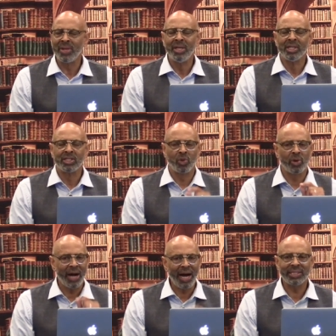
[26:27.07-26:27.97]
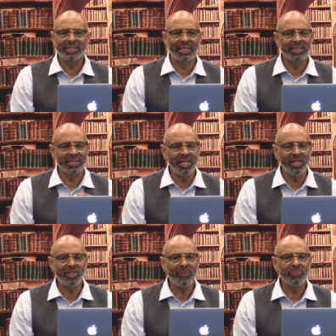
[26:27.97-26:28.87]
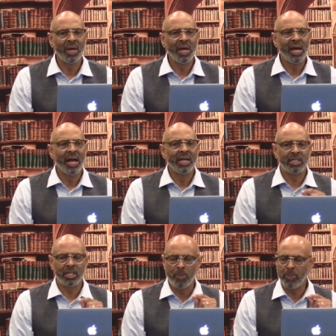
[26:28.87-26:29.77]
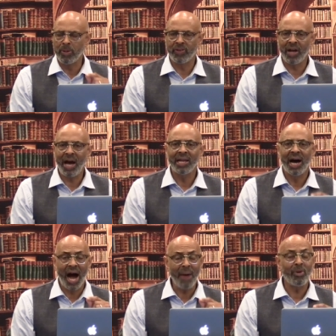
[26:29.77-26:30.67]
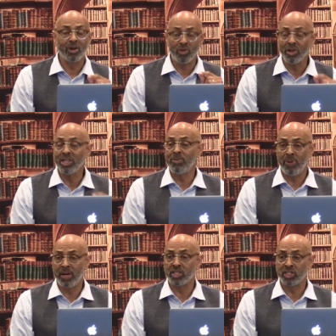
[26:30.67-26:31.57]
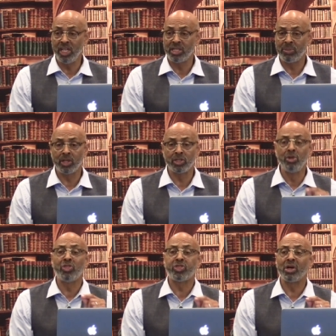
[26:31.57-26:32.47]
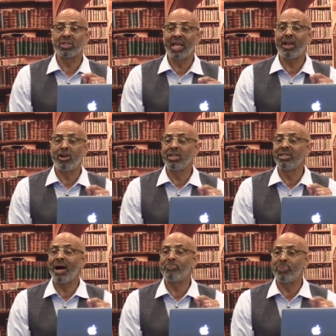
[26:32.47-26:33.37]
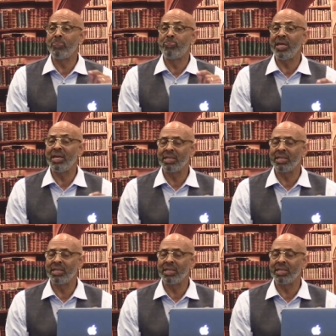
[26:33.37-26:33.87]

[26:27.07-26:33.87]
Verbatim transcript: So God says, Egypt, to the people of God, I'm going to really punish Egypt because you thought they could not be beat.